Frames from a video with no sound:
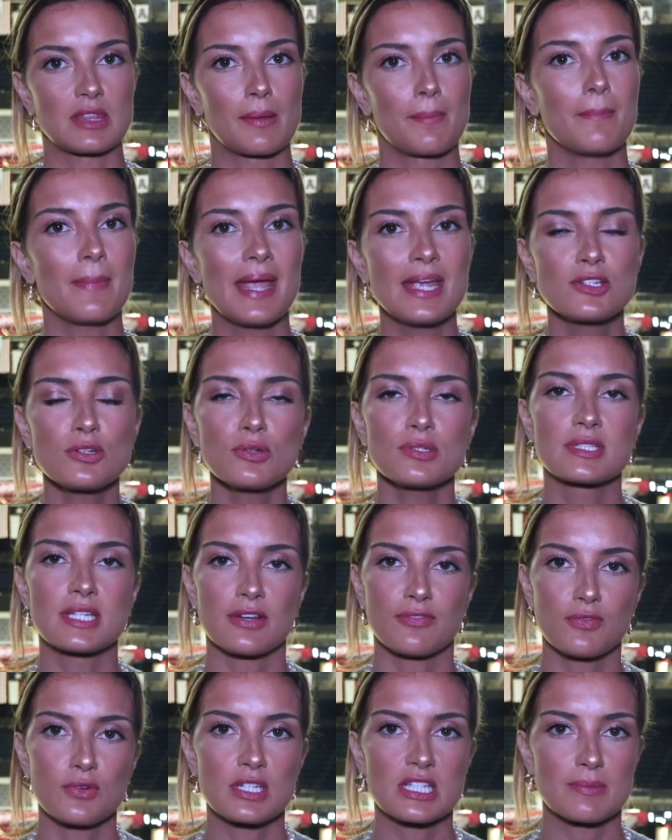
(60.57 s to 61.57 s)
the major
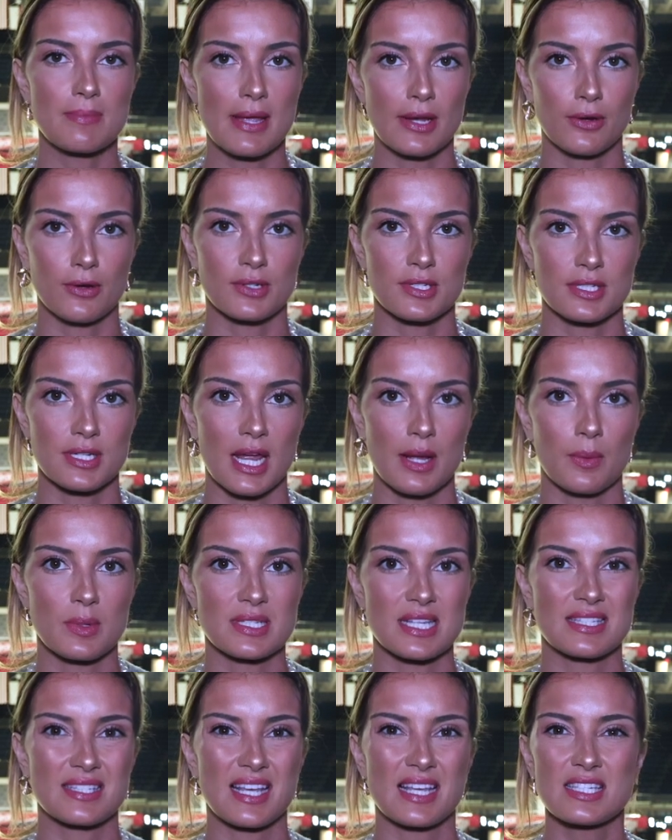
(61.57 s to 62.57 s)
difference maker tonight
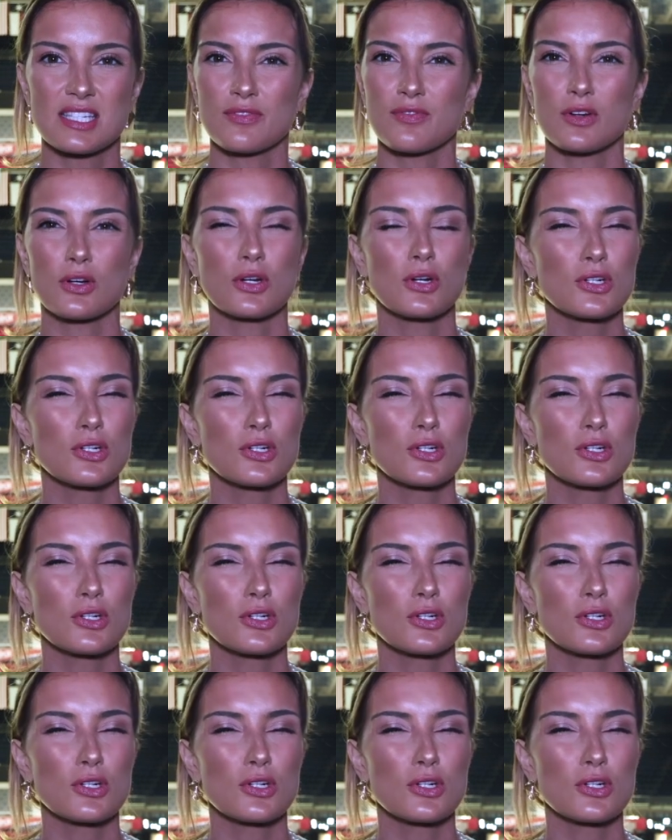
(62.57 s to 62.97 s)
was a sense of